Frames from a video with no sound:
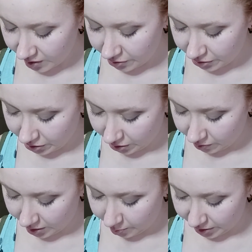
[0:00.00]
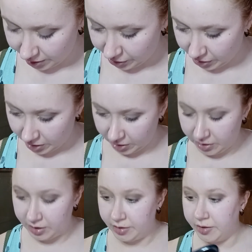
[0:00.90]
to go up under
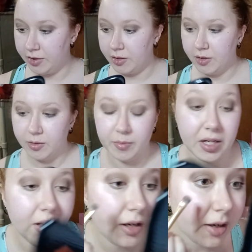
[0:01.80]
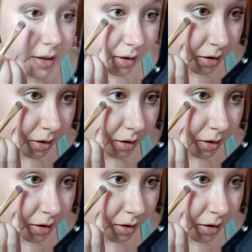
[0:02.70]
my eye.